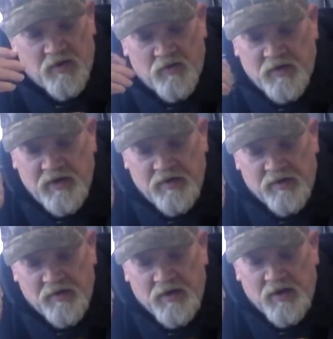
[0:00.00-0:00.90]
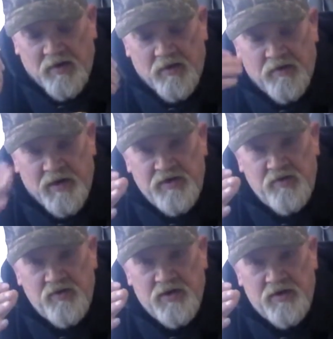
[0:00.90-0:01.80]
Okay,
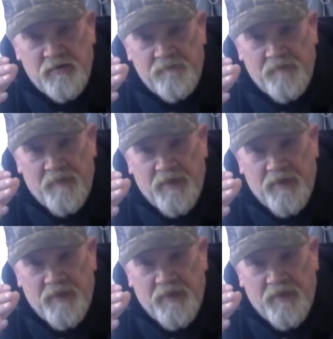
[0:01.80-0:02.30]
nitrogen,